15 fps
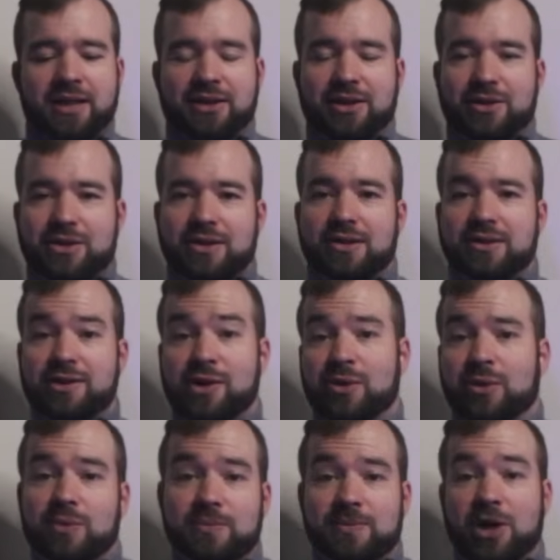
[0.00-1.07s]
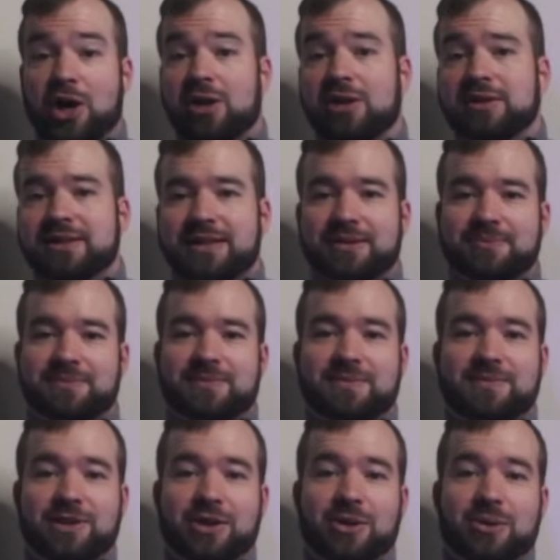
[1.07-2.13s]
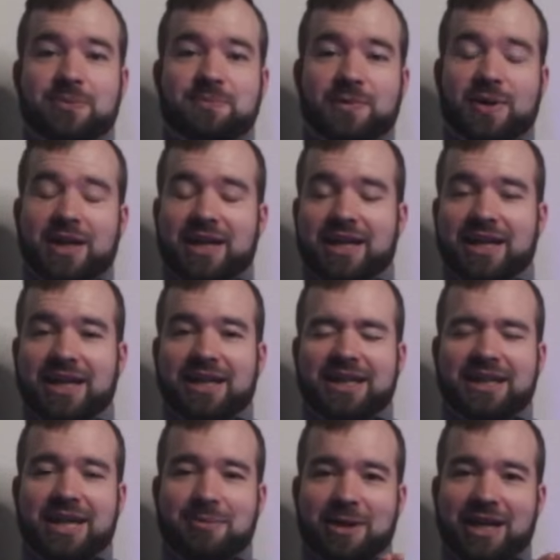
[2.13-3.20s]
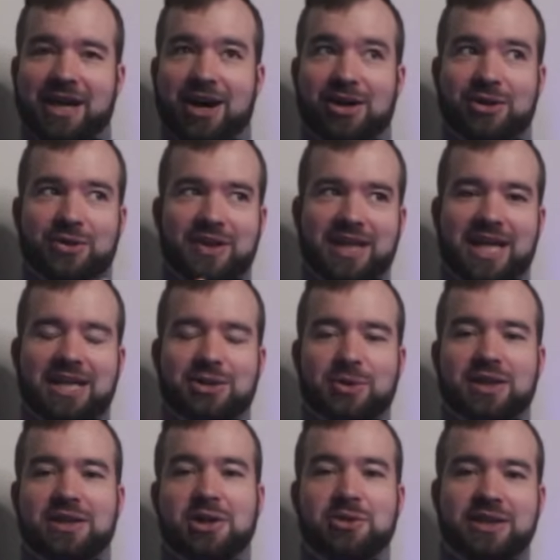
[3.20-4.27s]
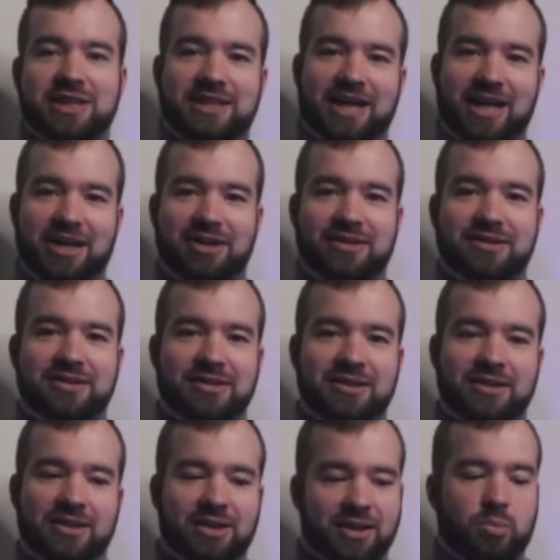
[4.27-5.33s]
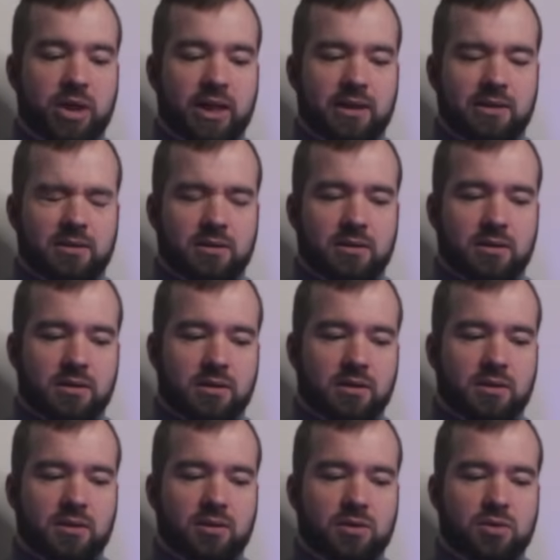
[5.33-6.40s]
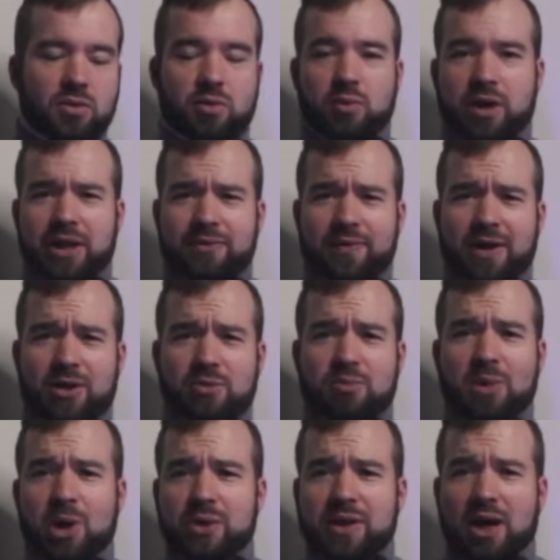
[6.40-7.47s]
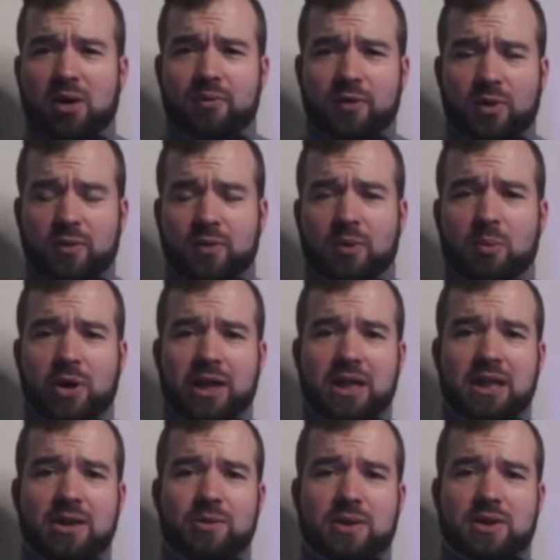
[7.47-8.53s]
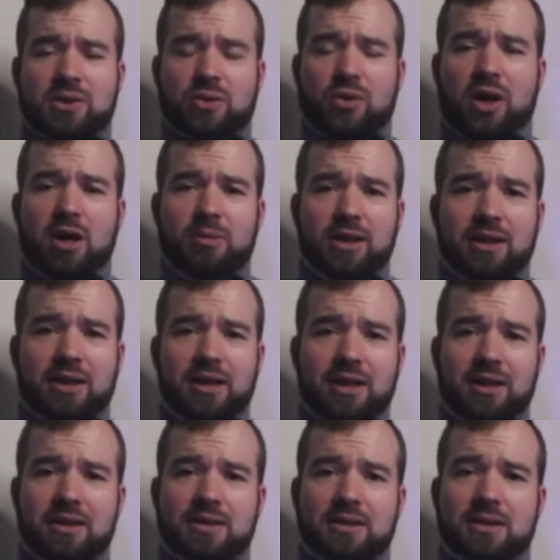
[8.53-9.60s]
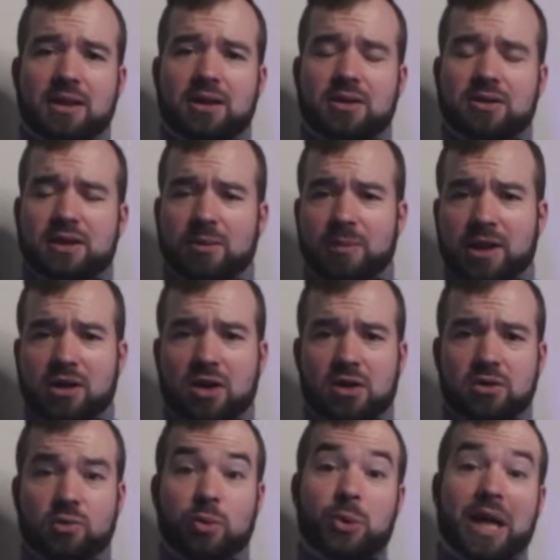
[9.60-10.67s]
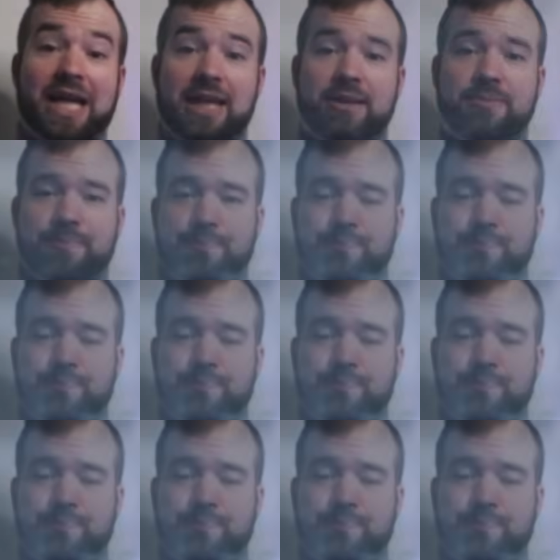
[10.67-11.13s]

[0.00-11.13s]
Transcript: There's also HALT, am I hungry, angry, lonely, tired? But what I found most helpful from what he was describing is something called RAIN.